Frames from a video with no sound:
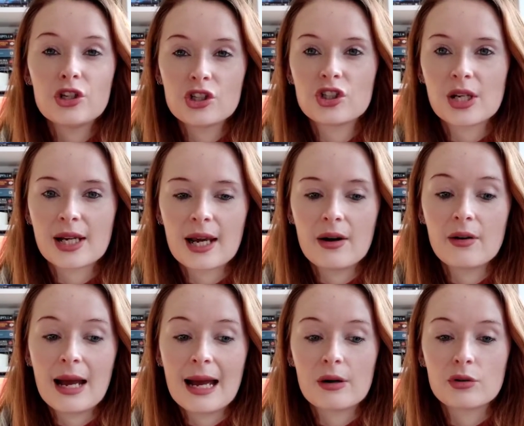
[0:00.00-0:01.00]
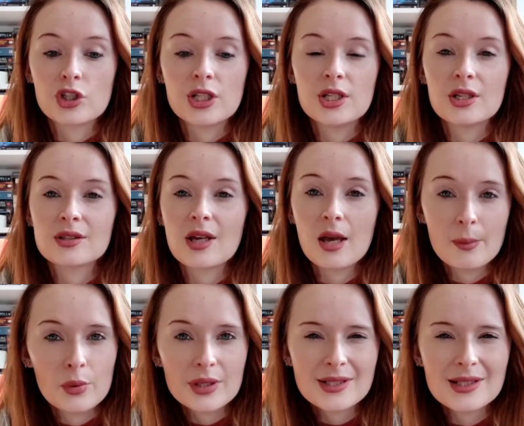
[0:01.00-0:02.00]
you can check out how she does her
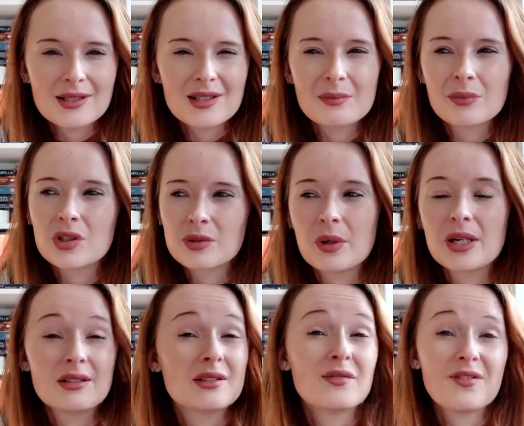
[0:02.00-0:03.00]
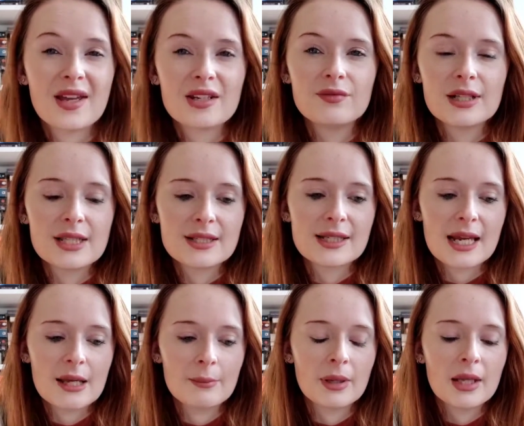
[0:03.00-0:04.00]
point system because mine is effectively the
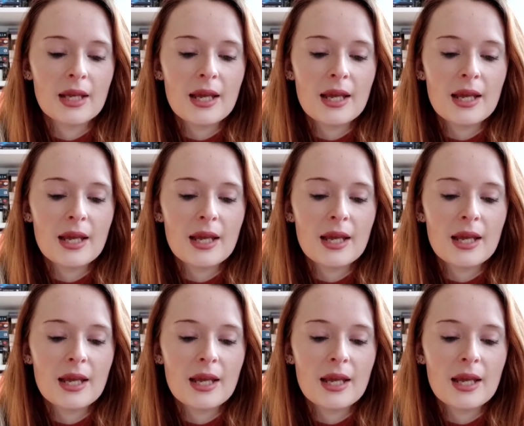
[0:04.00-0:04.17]
same.